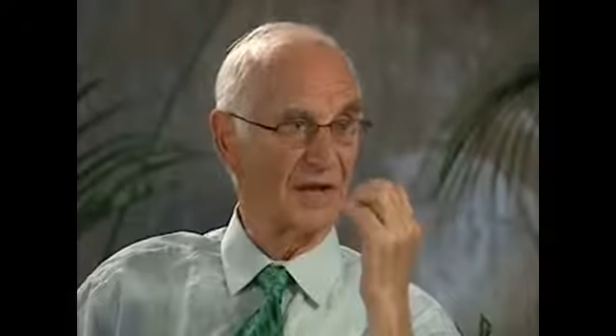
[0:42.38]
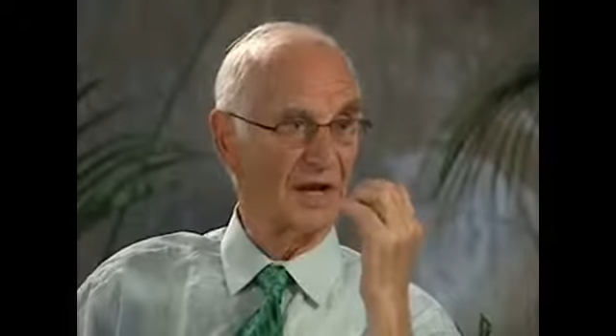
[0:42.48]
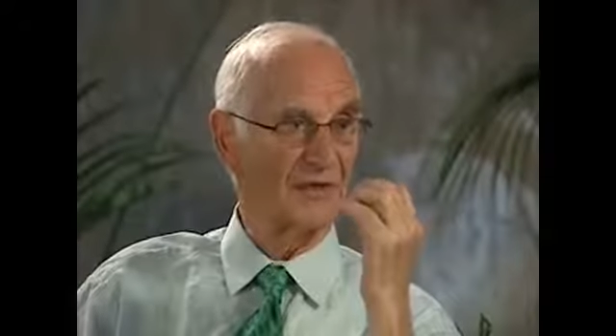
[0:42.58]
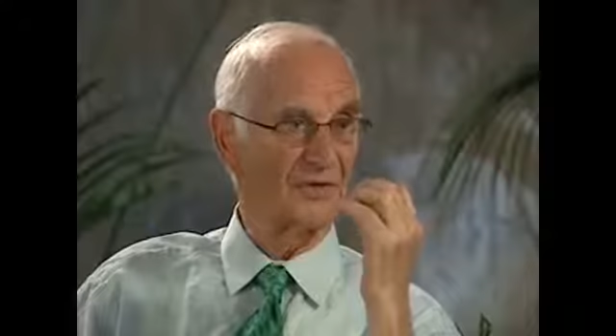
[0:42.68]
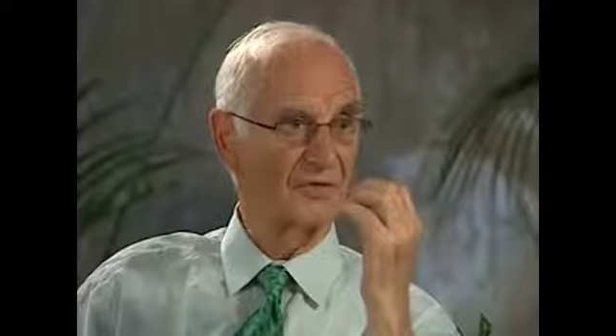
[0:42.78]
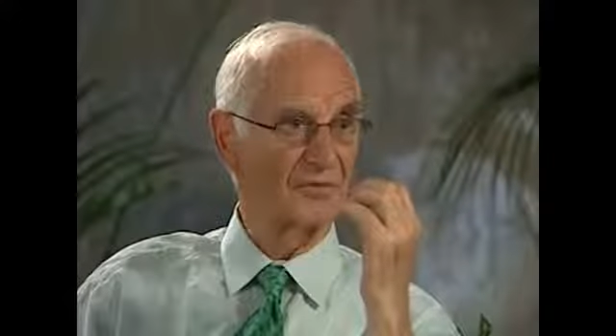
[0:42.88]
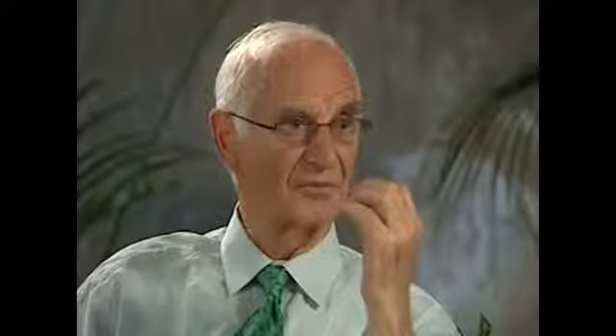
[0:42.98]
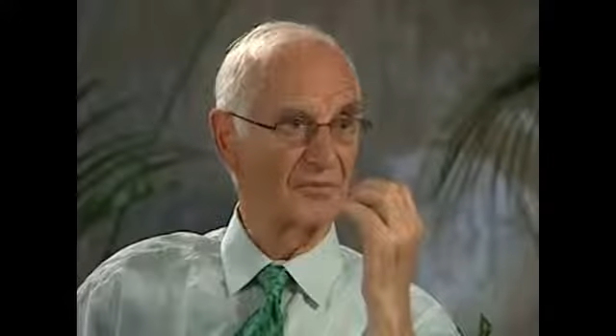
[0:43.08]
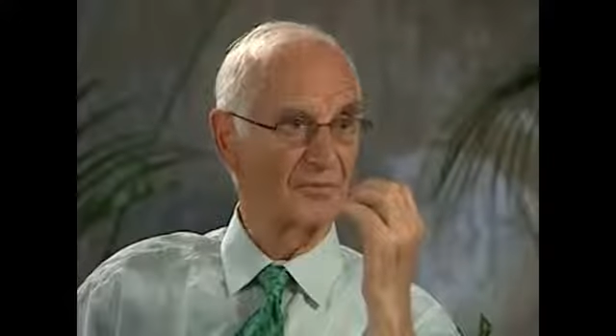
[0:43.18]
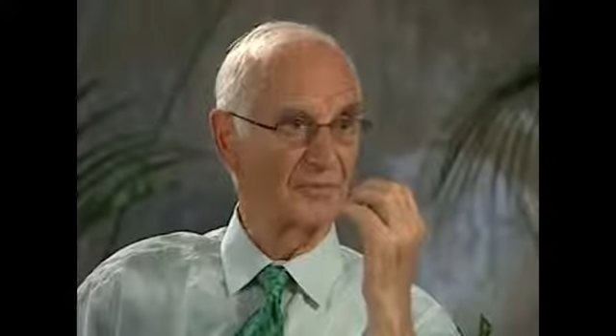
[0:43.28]
have you
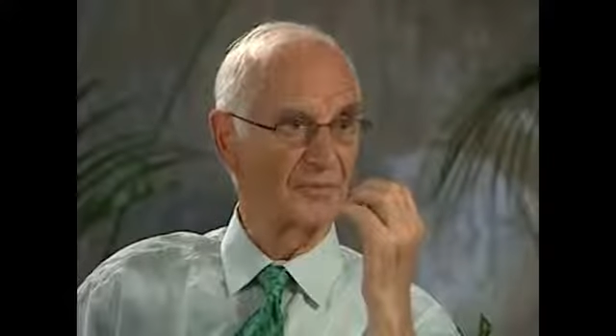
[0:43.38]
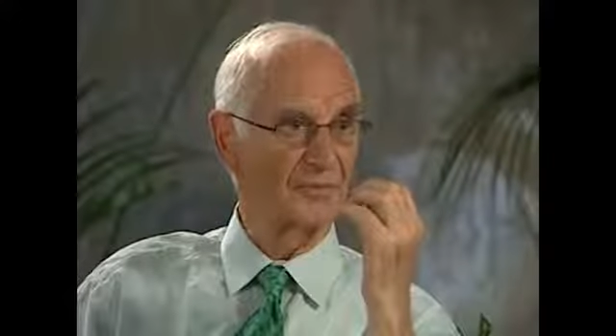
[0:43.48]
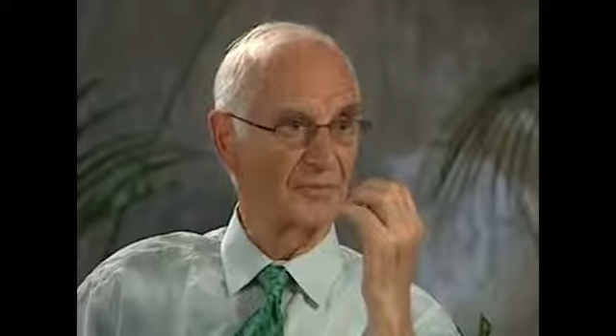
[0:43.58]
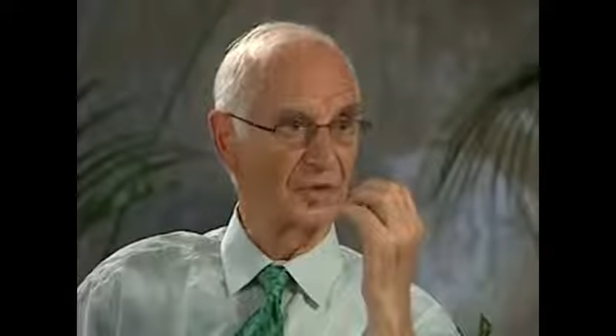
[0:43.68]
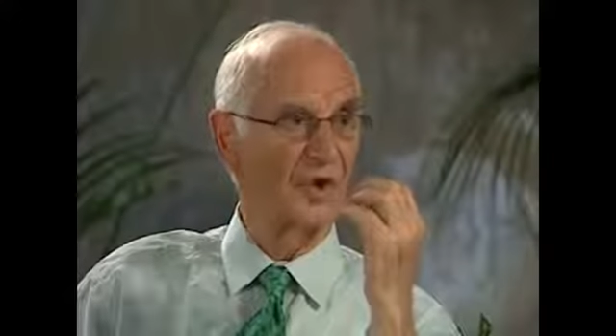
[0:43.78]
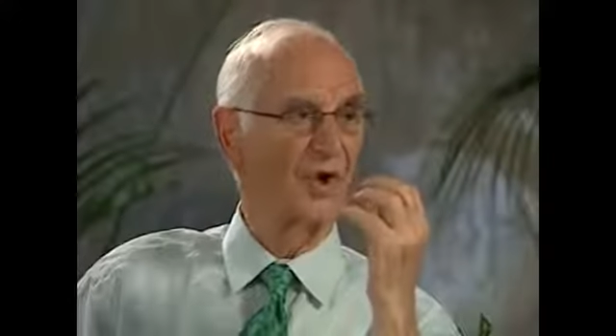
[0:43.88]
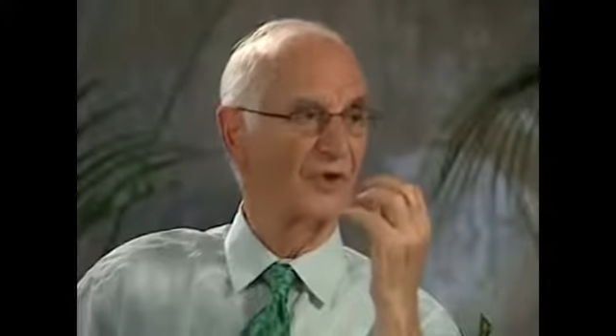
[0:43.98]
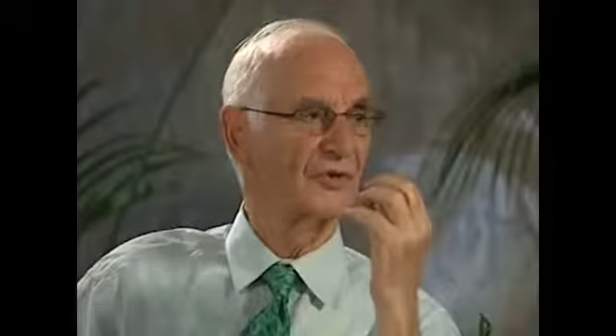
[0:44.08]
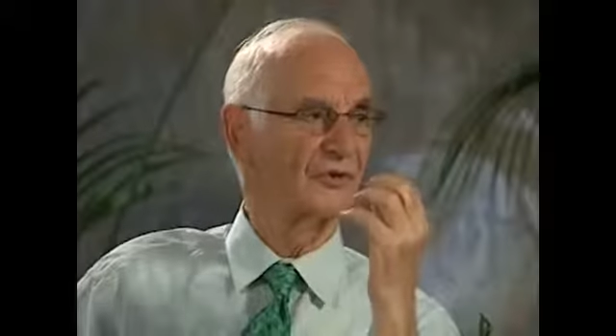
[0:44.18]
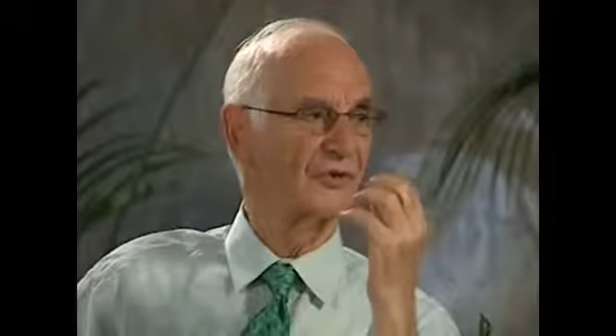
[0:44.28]

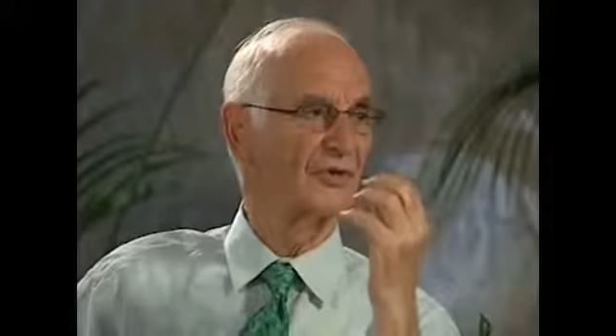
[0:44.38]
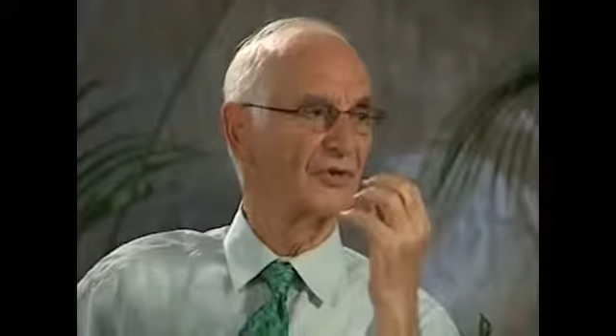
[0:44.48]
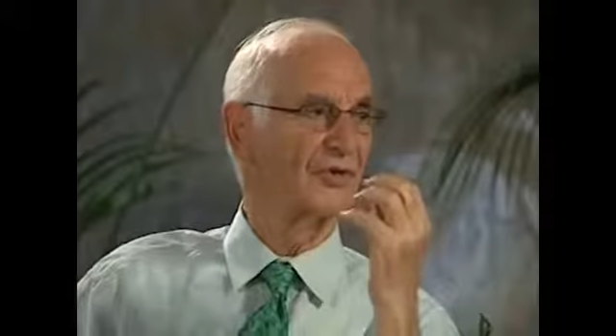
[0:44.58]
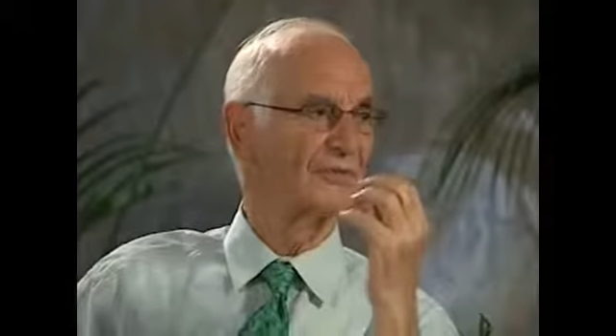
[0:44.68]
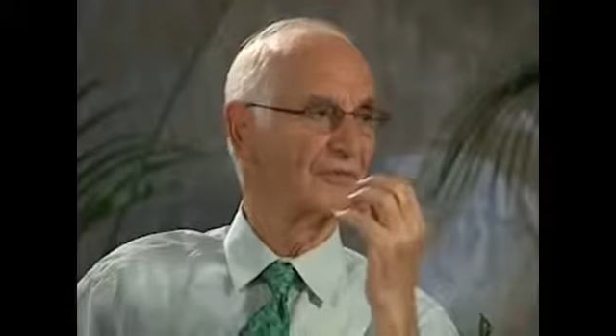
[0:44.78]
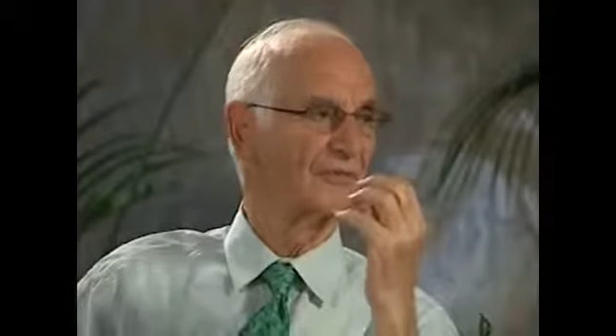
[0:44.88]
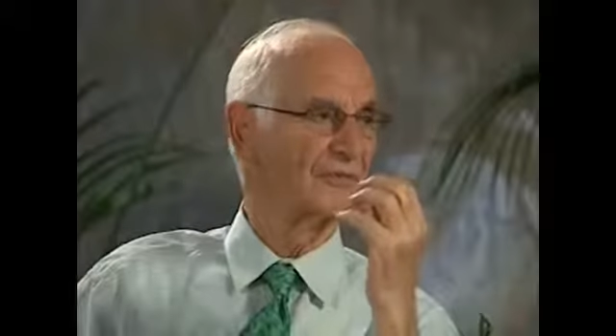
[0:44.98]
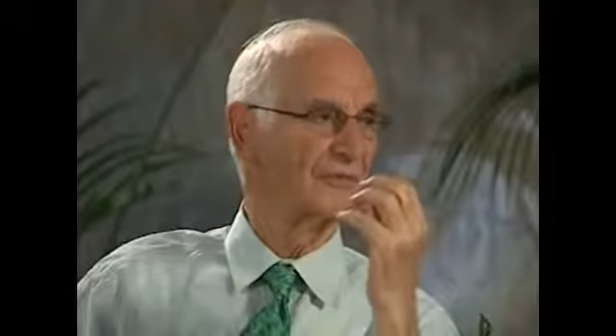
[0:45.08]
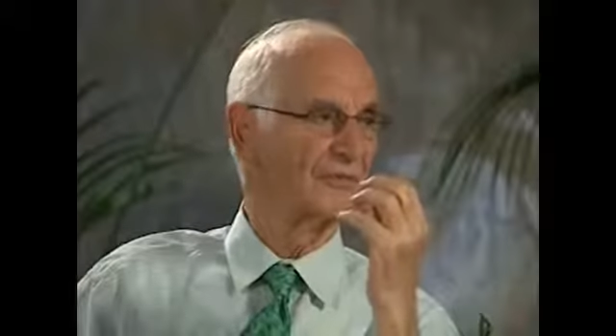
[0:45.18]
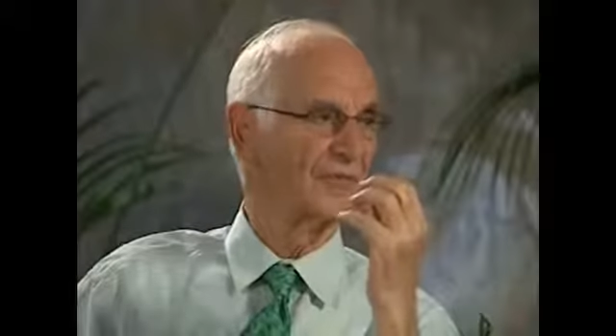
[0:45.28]
gone through
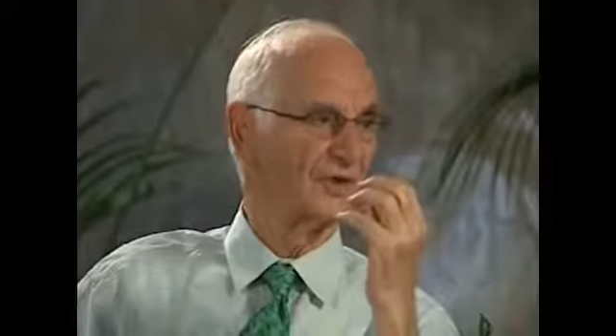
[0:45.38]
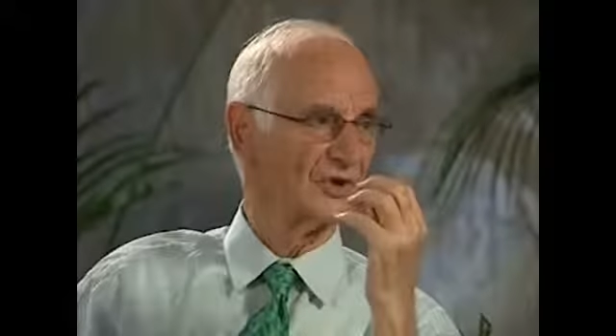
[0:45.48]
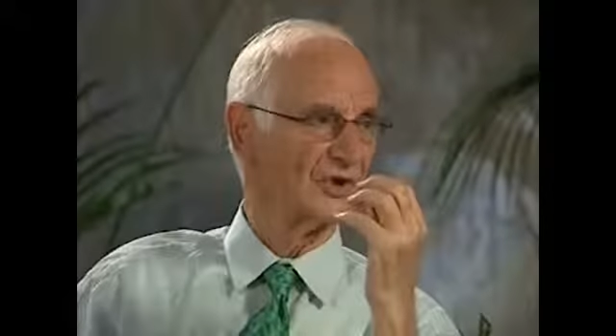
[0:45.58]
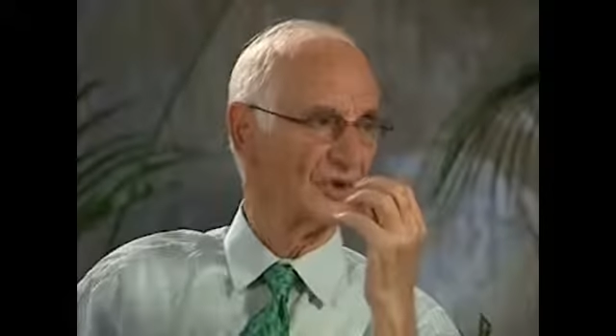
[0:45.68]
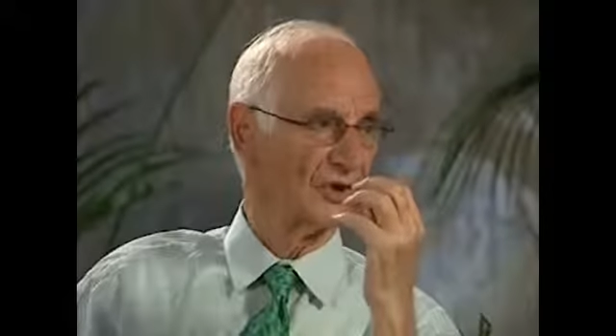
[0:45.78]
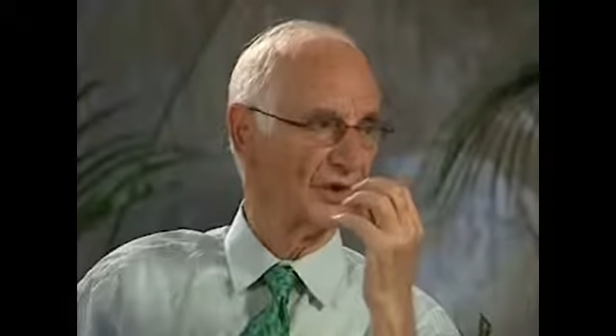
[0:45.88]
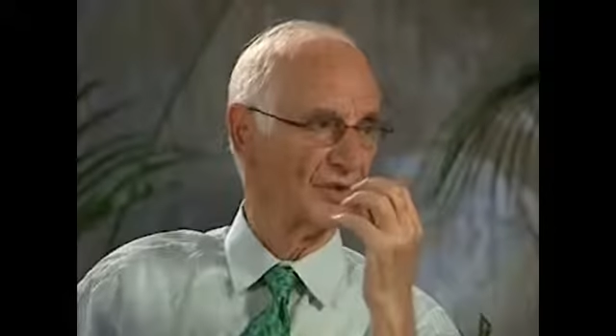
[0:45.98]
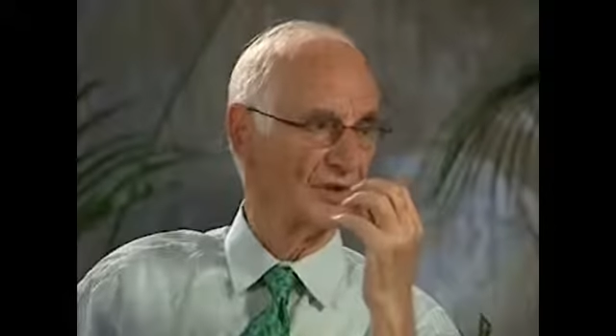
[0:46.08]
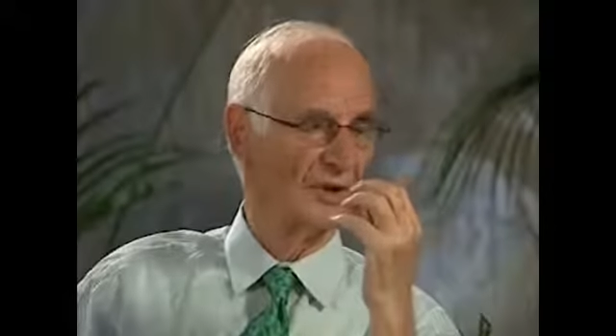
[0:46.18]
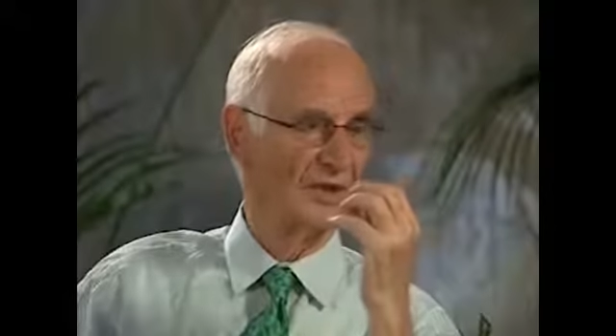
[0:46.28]
the storm?